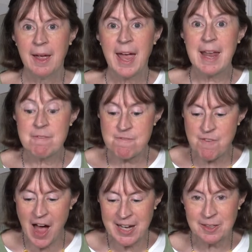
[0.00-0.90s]
And
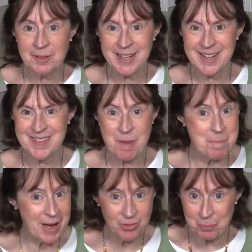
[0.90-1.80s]
finally, the
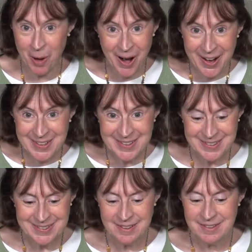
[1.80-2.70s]
best part,
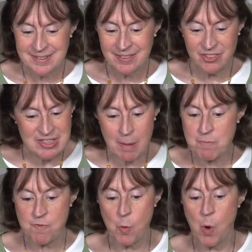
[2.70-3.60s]
step
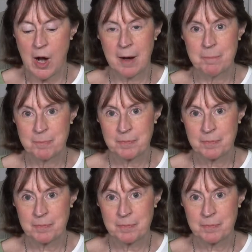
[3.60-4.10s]
four.